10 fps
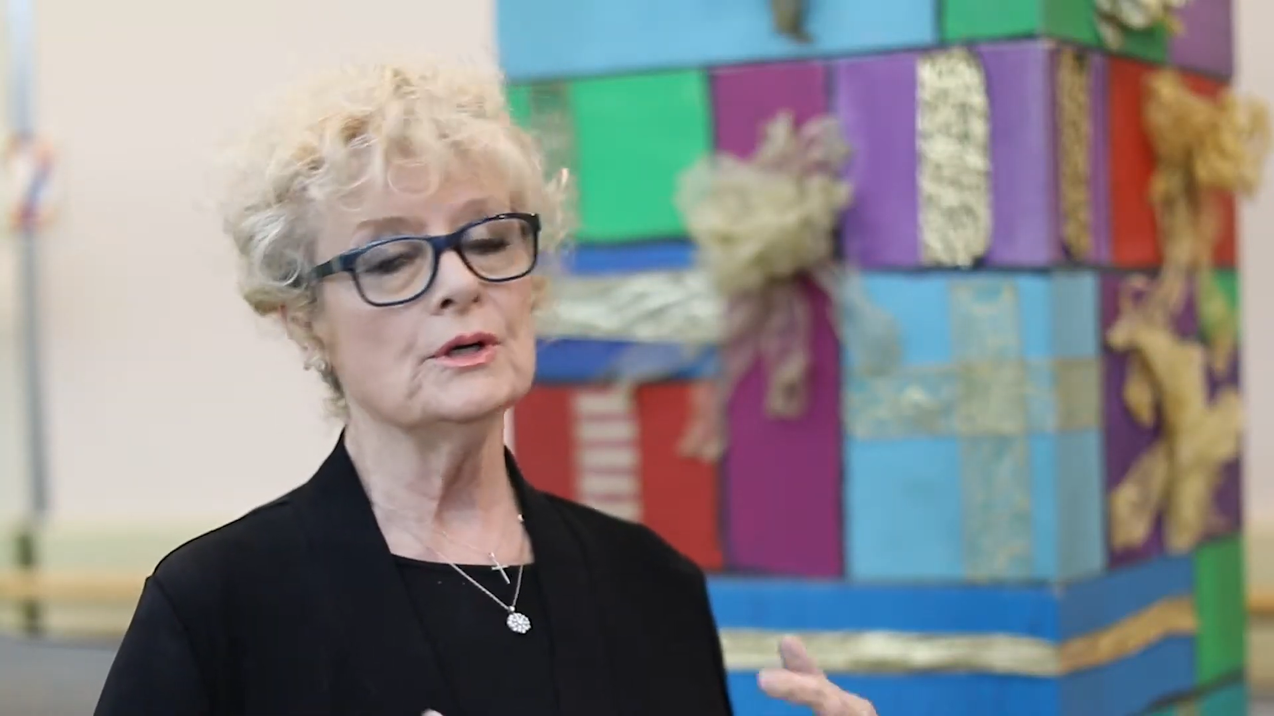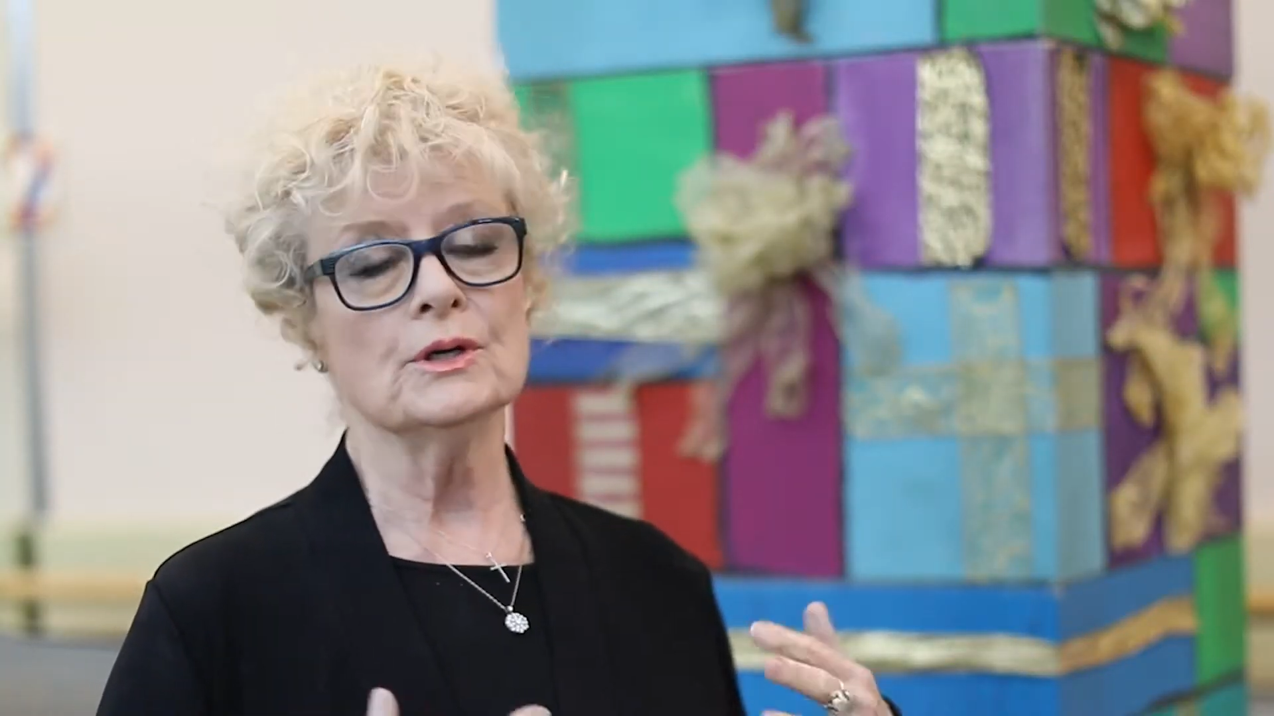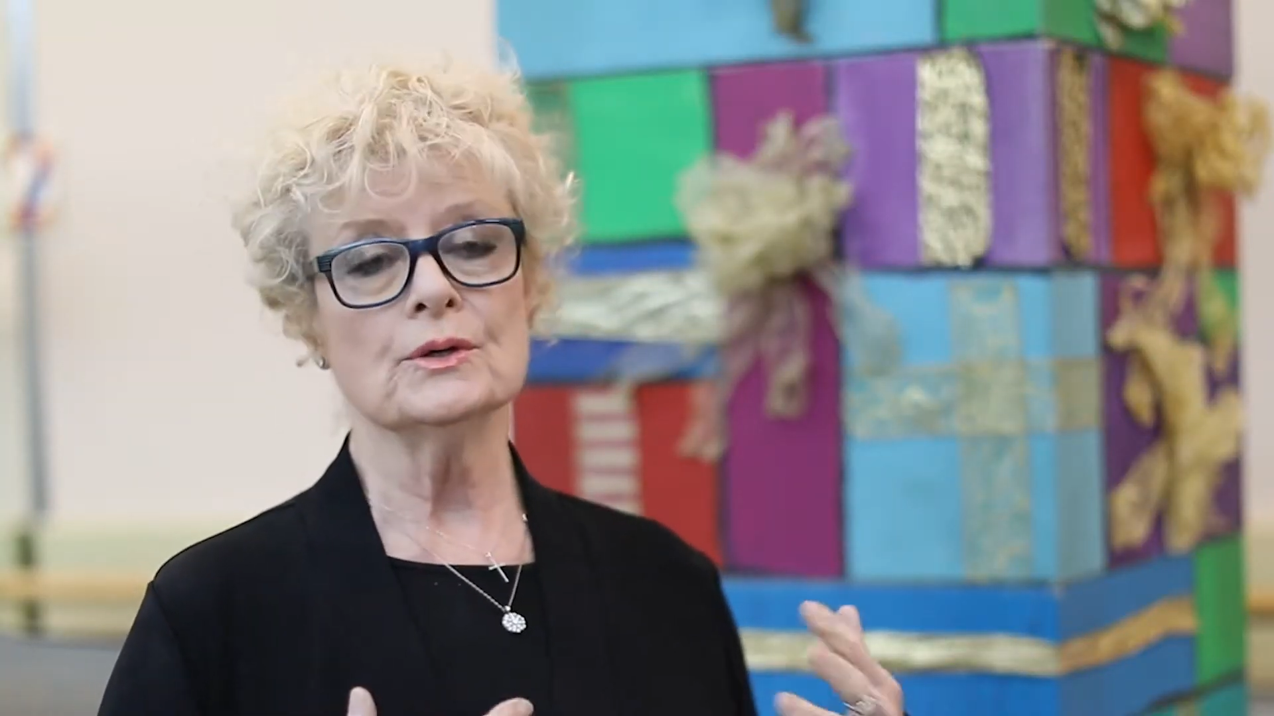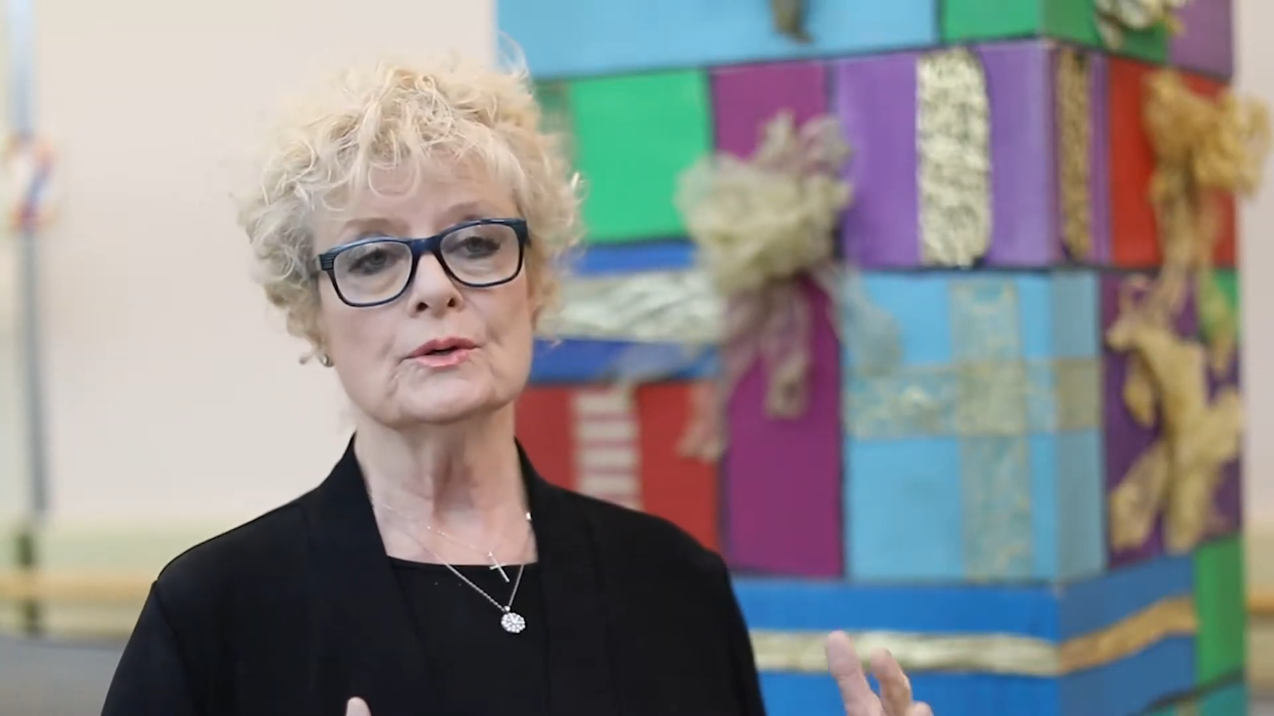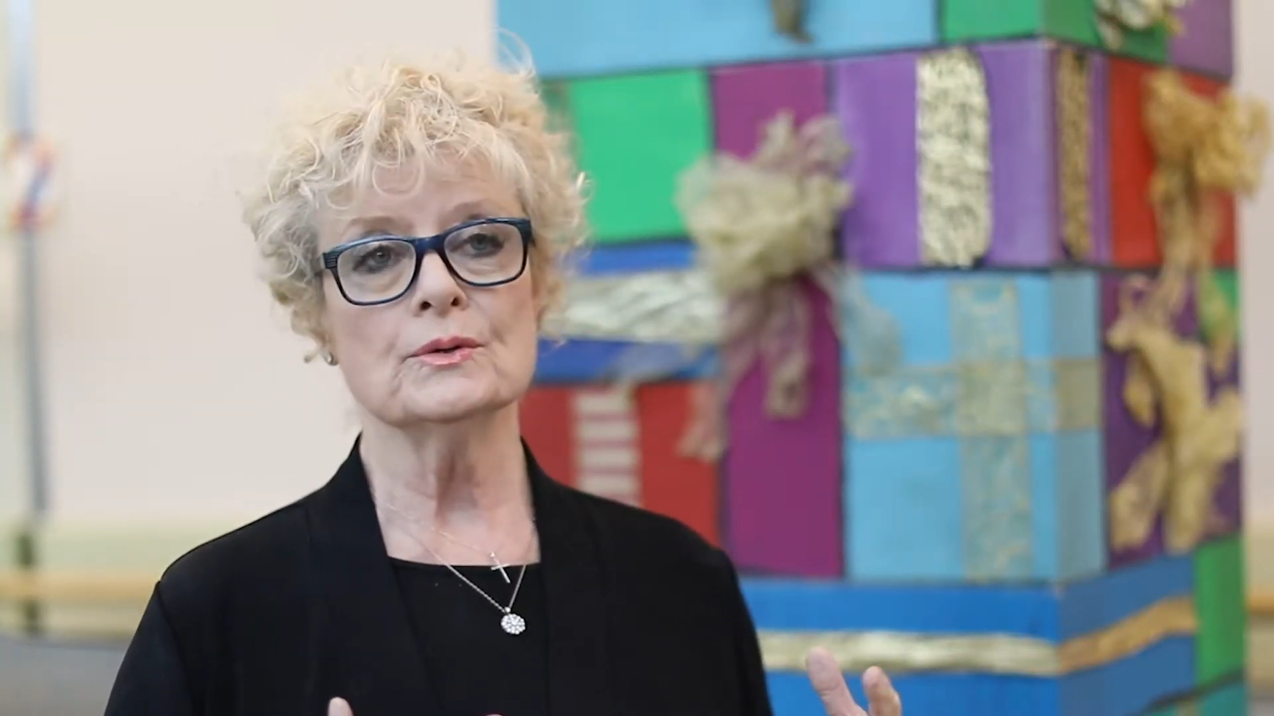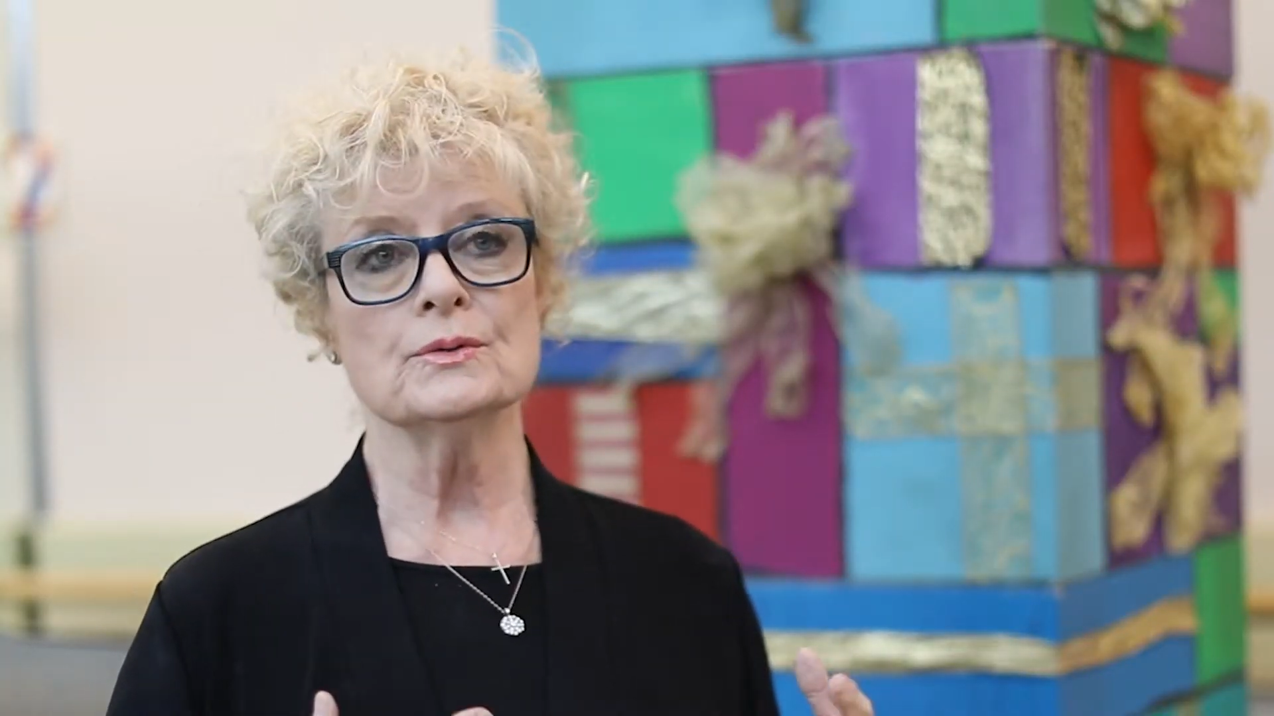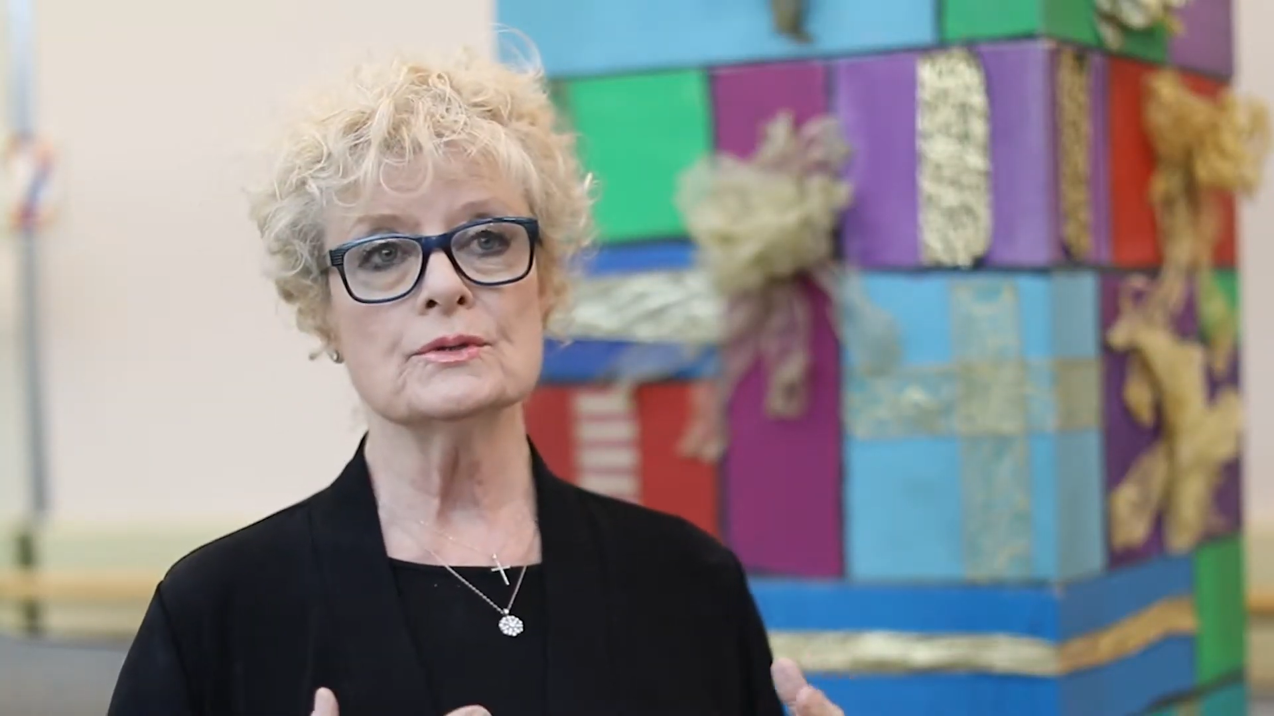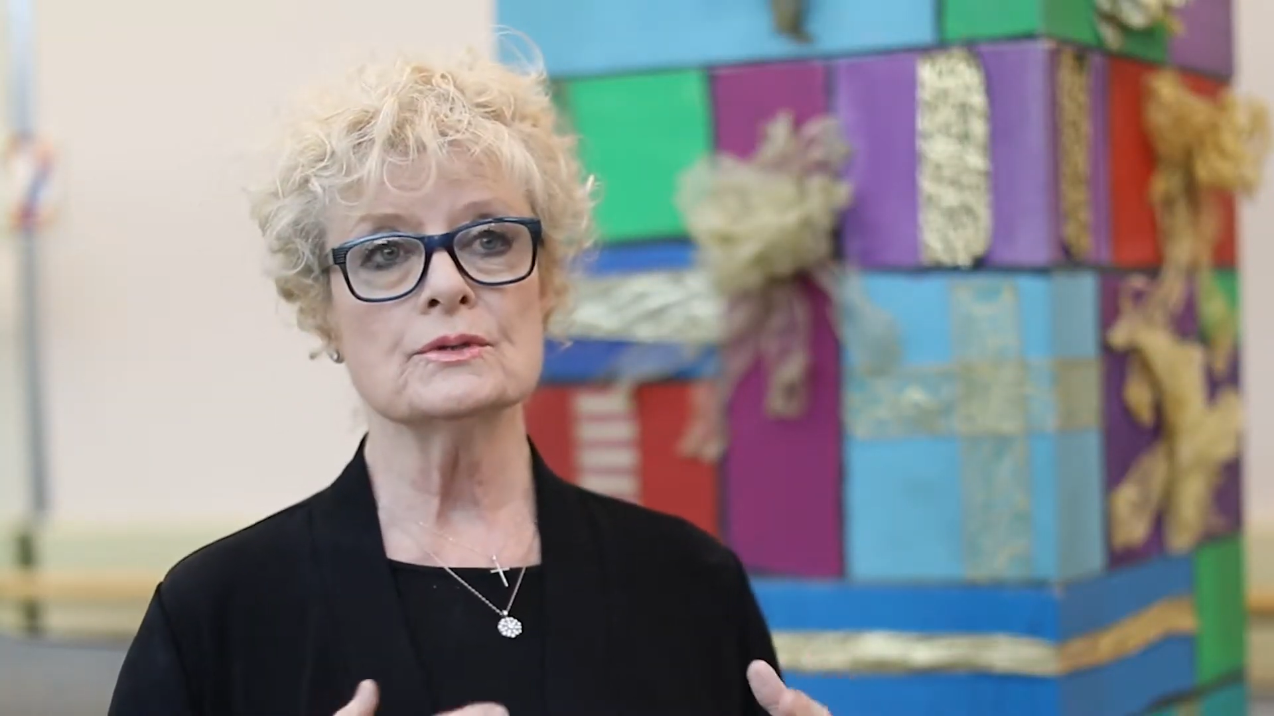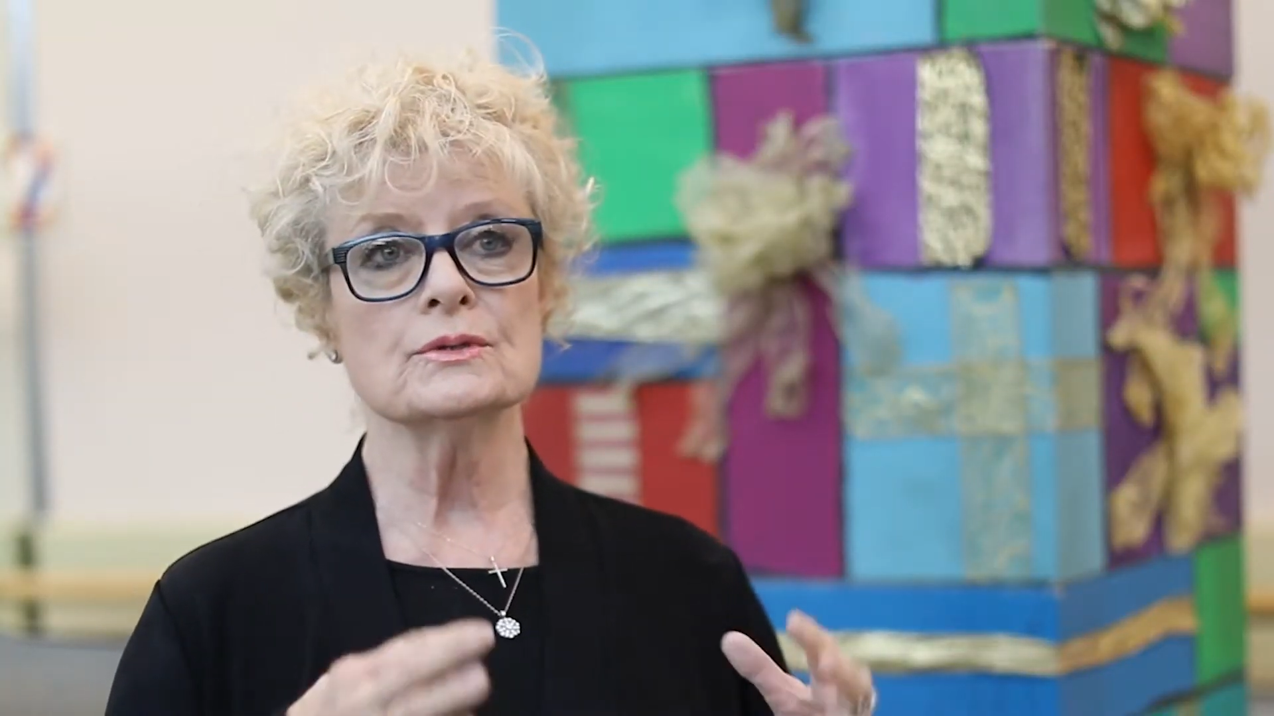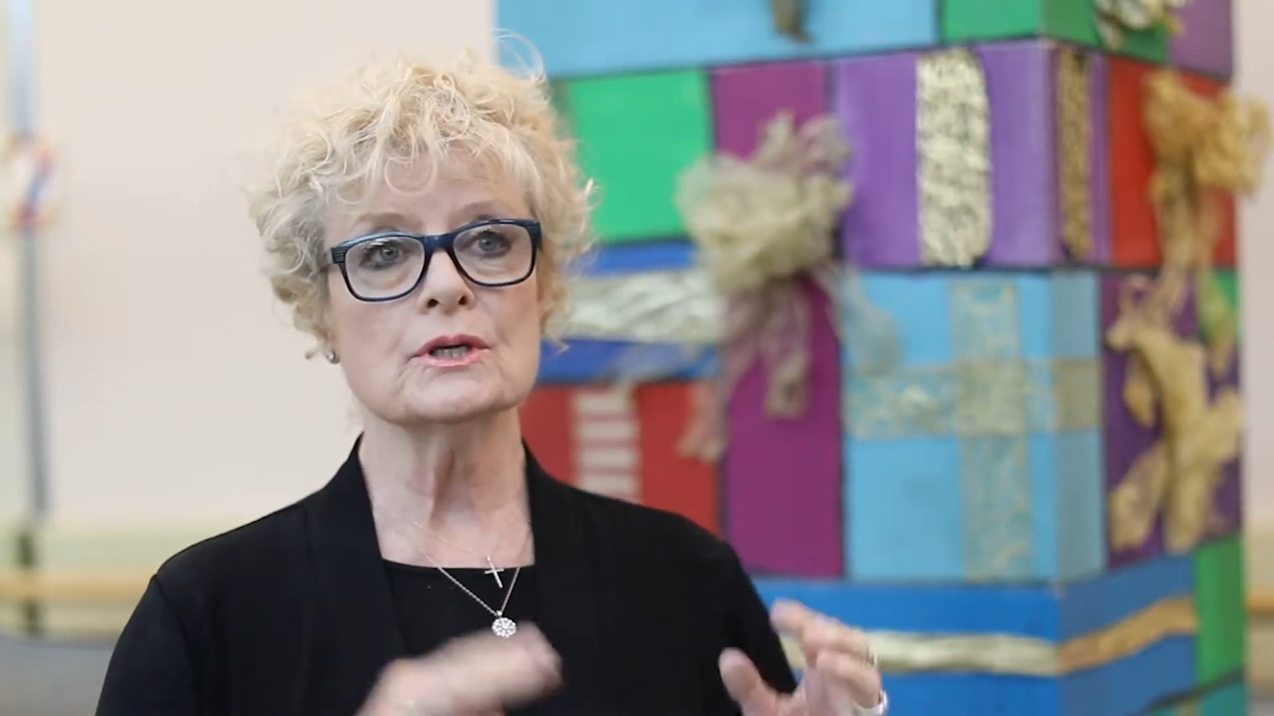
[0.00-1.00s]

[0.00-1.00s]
use